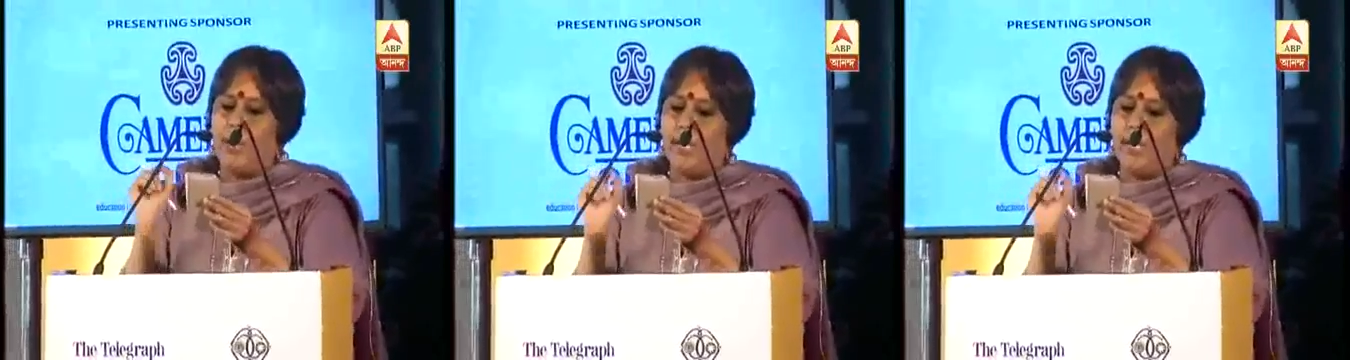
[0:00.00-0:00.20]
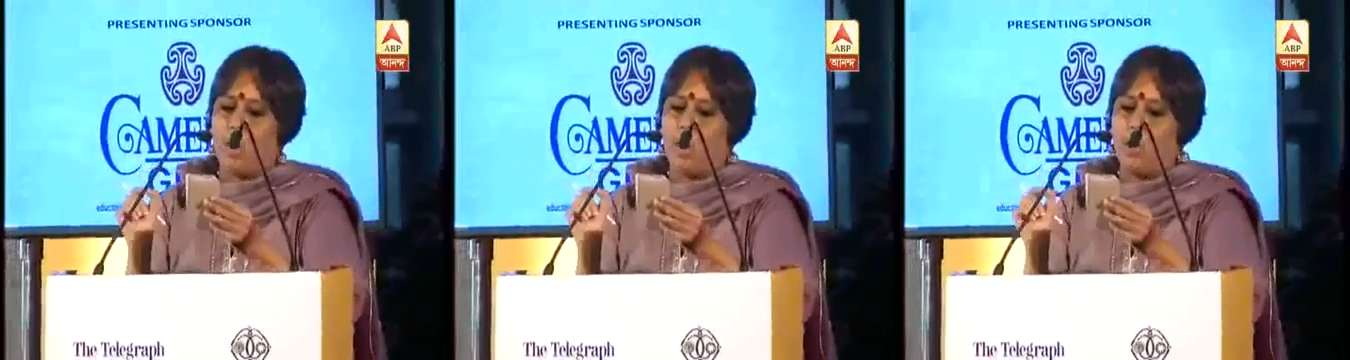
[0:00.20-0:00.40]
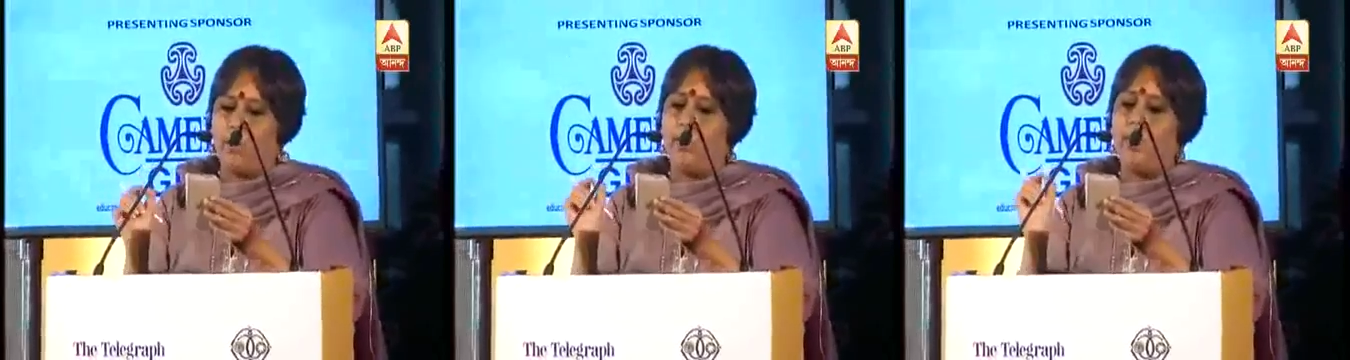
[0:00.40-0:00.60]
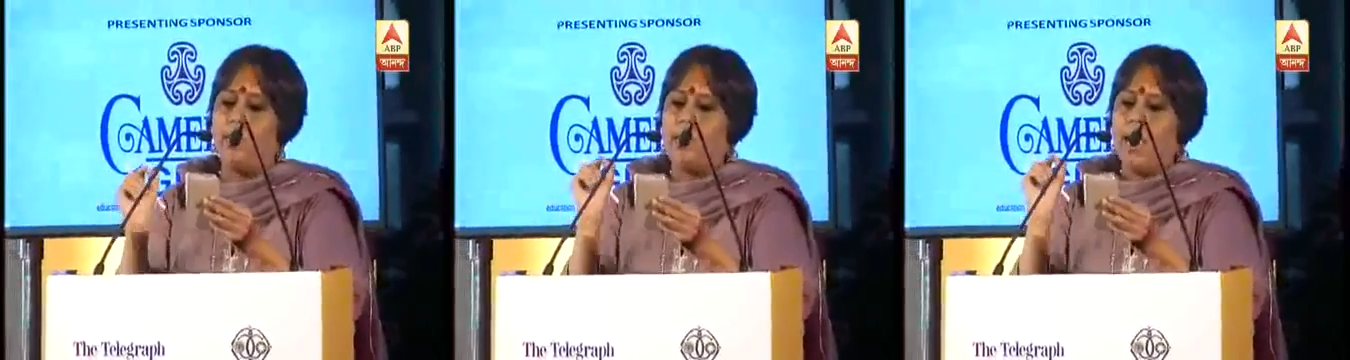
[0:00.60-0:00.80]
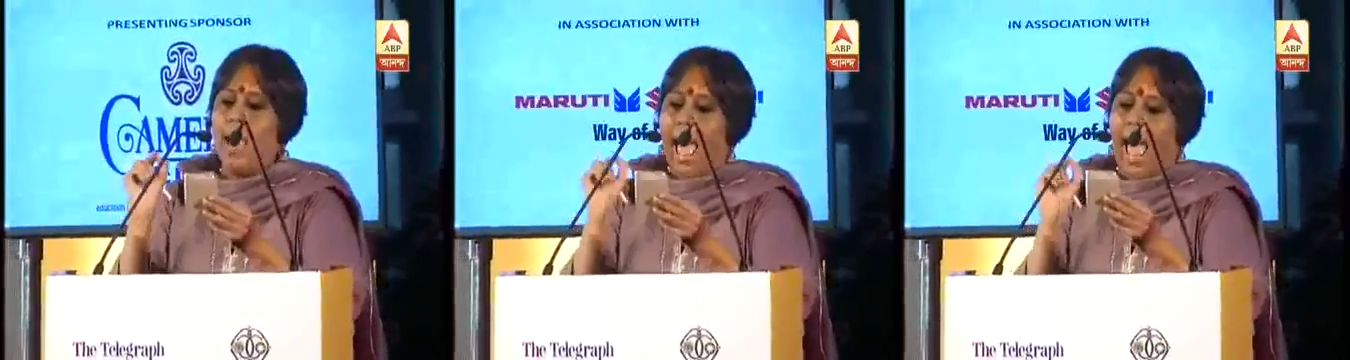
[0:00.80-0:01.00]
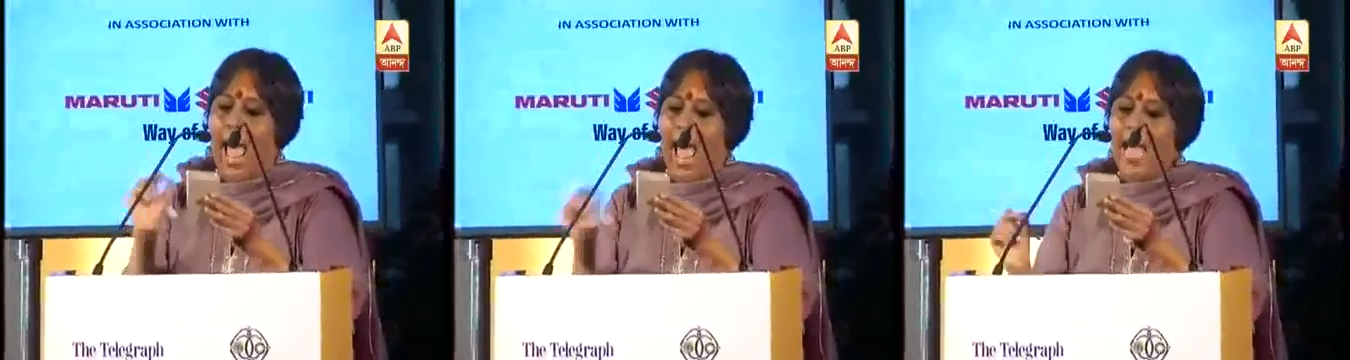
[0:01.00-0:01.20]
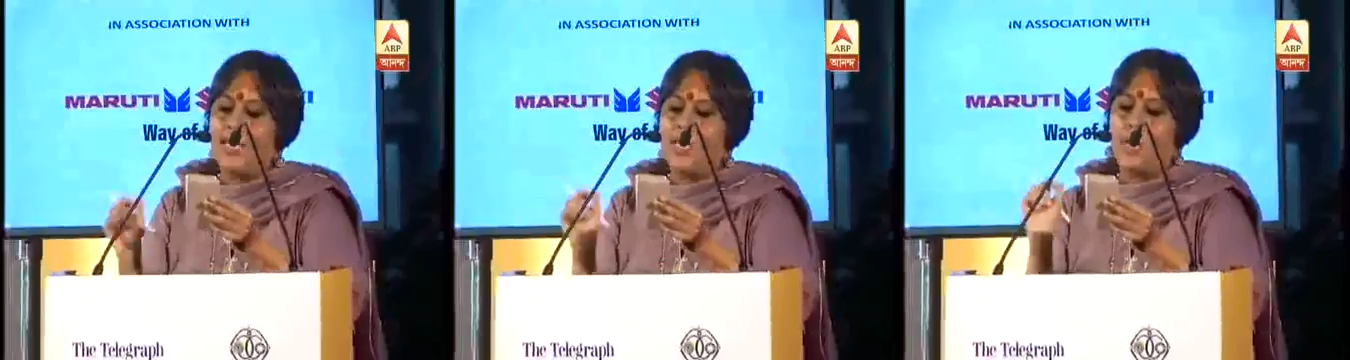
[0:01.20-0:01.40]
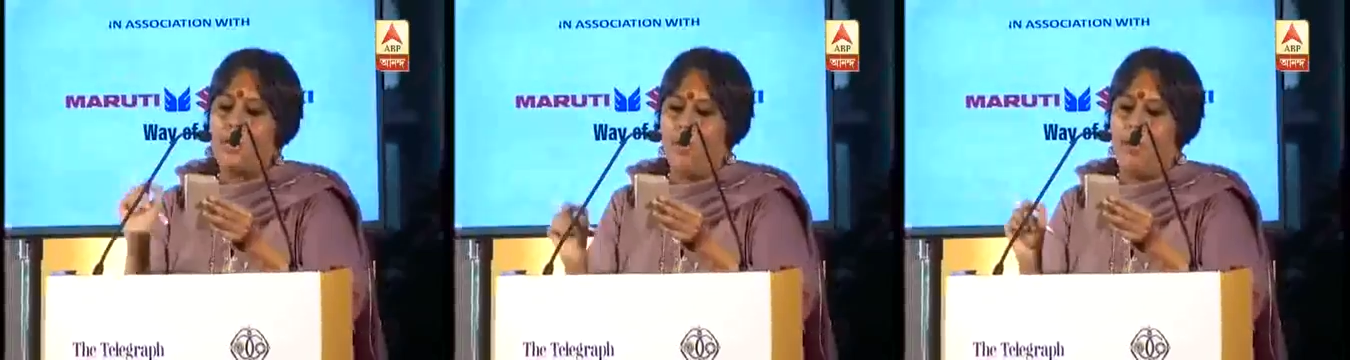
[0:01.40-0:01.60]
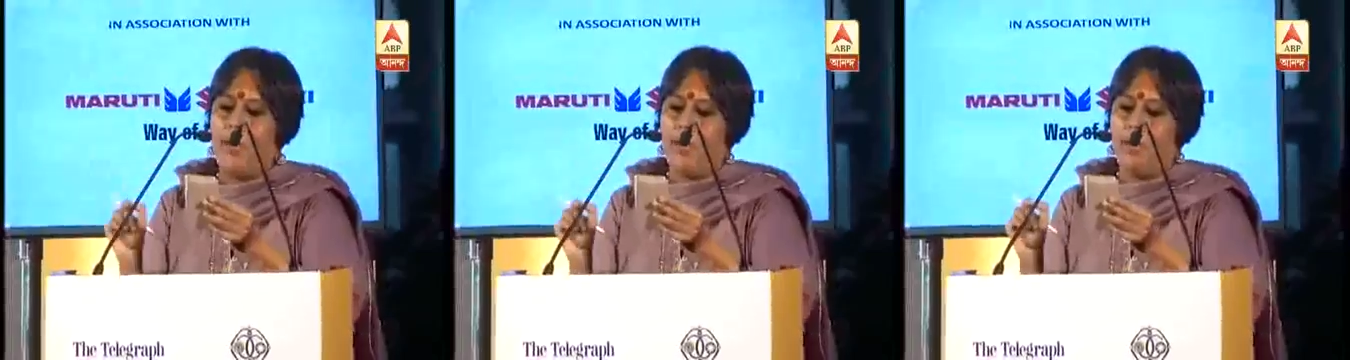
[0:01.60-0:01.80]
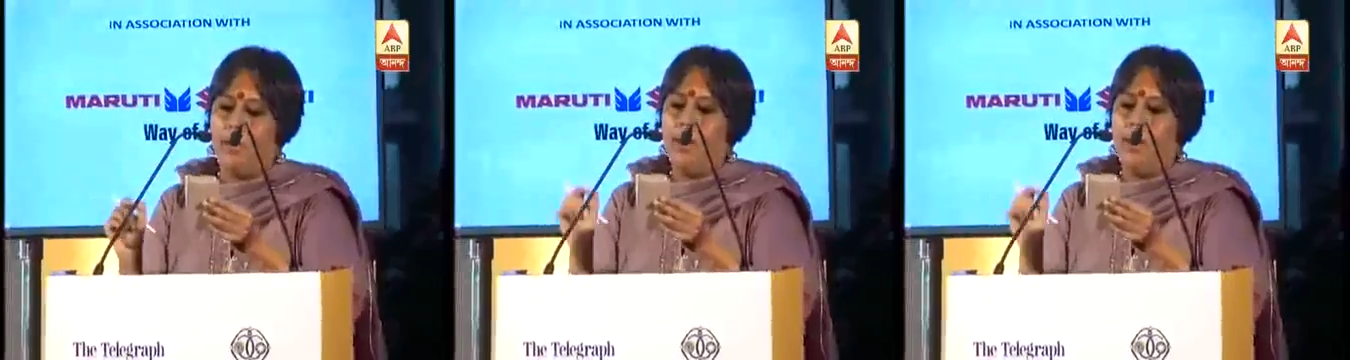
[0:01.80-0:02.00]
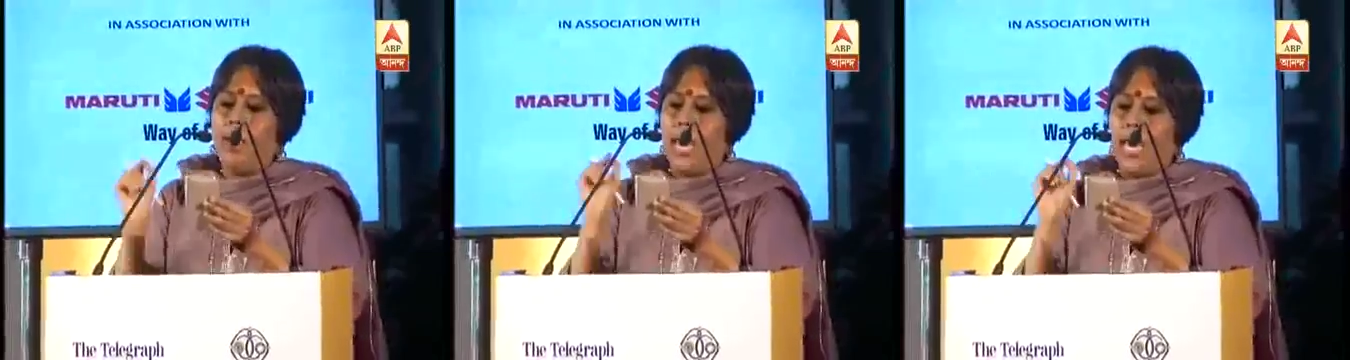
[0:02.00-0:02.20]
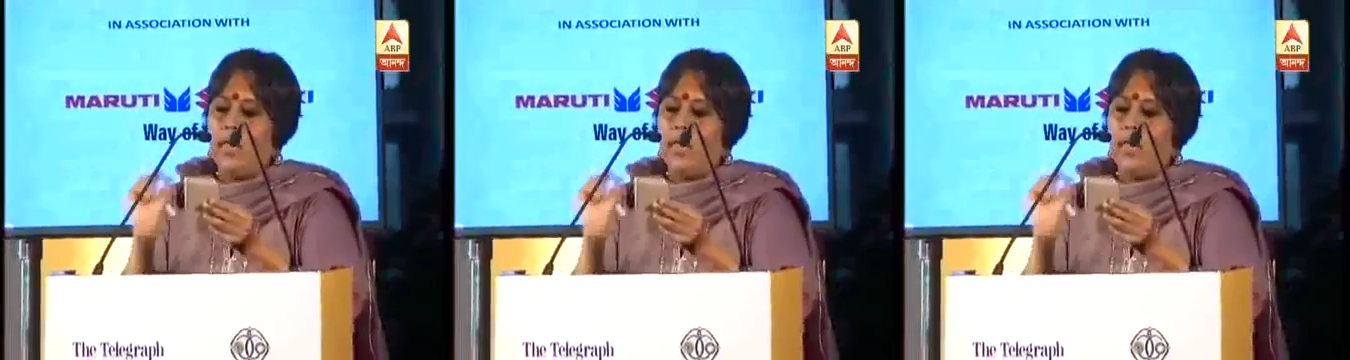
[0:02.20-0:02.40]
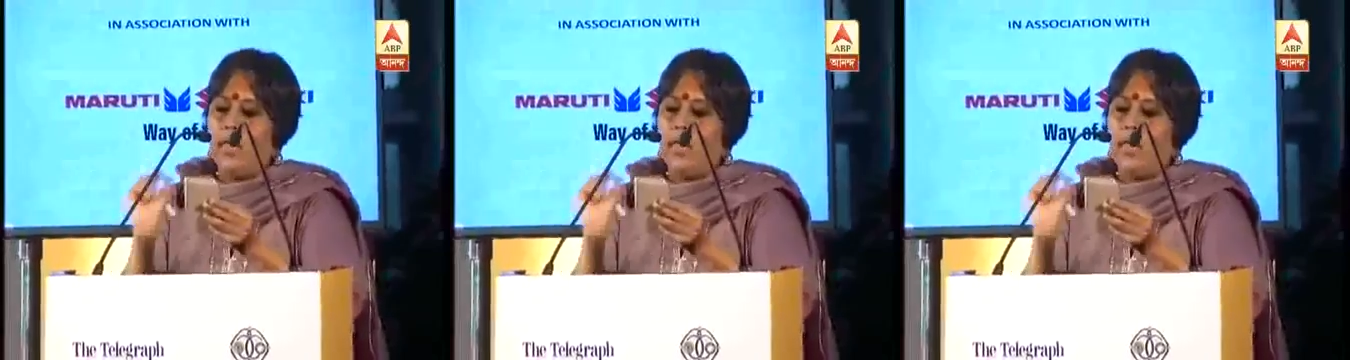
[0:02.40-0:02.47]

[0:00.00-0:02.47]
intolerance as criminal in the